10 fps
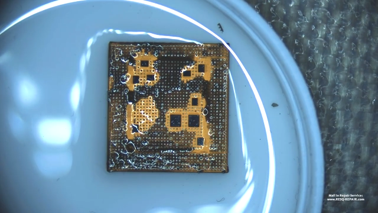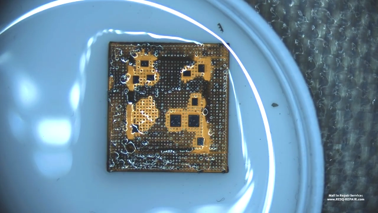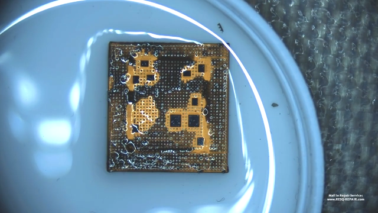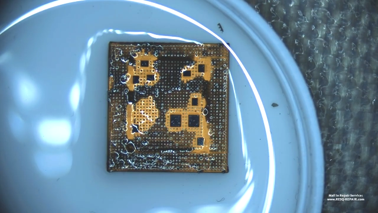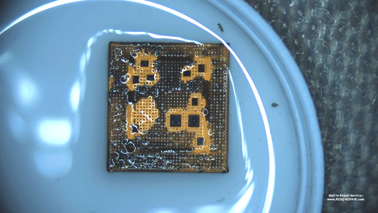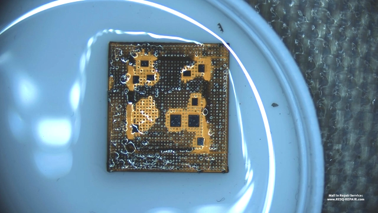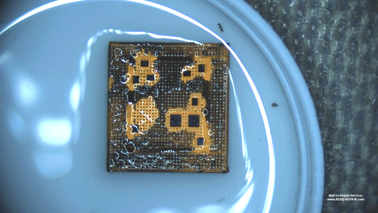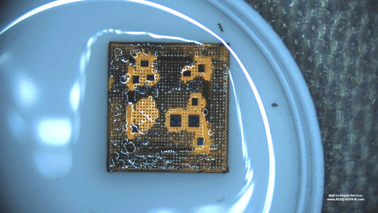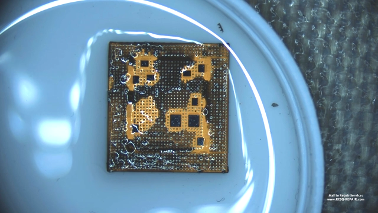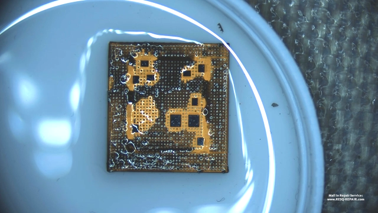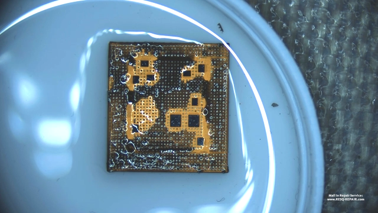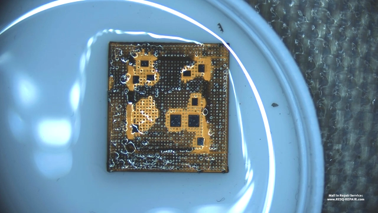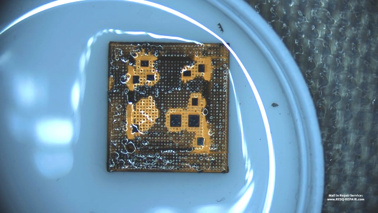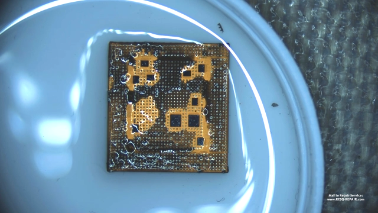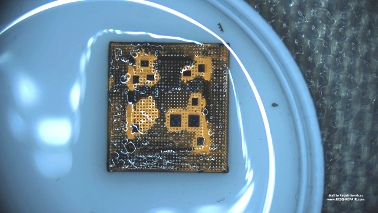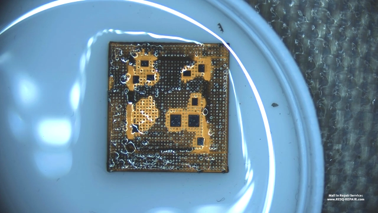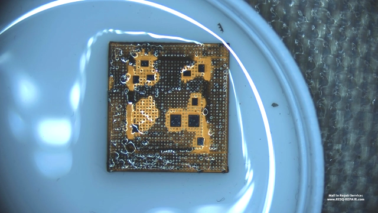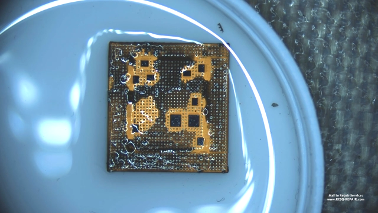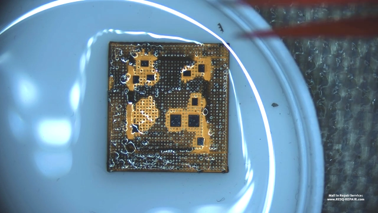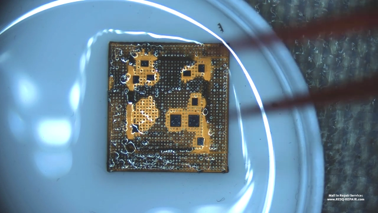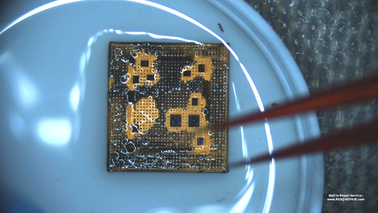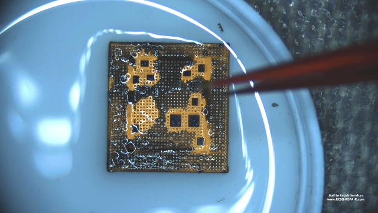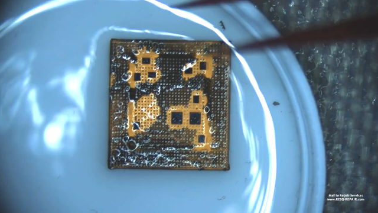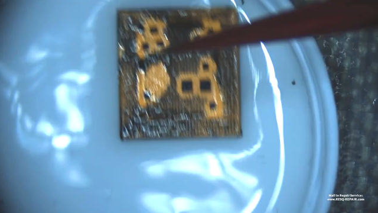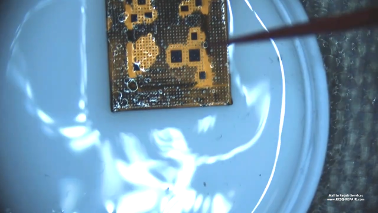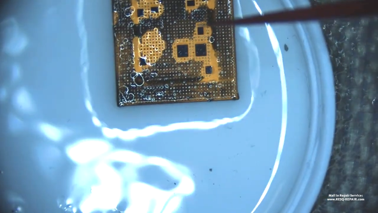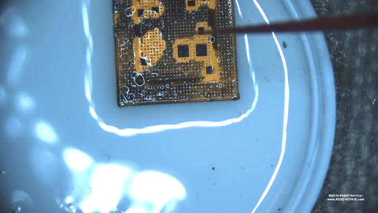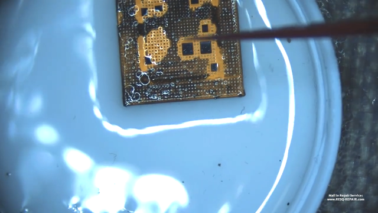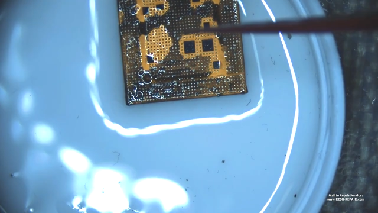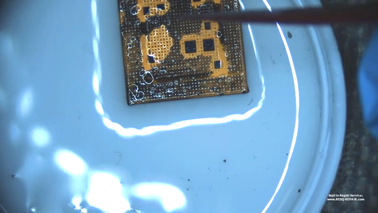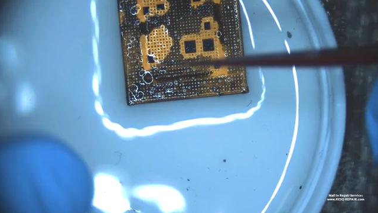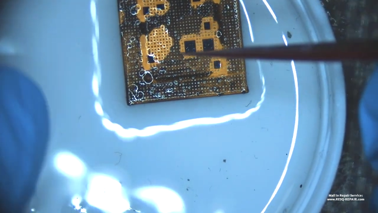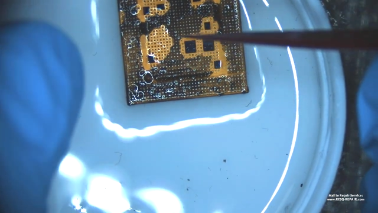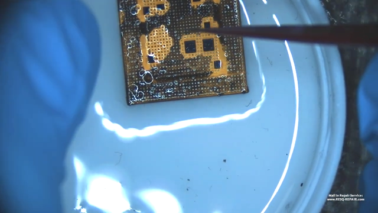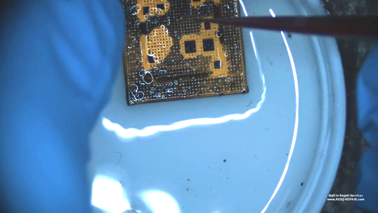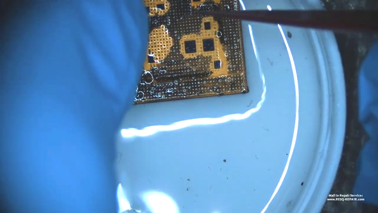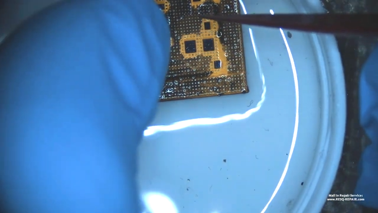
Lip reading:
[unreadable: no face in view]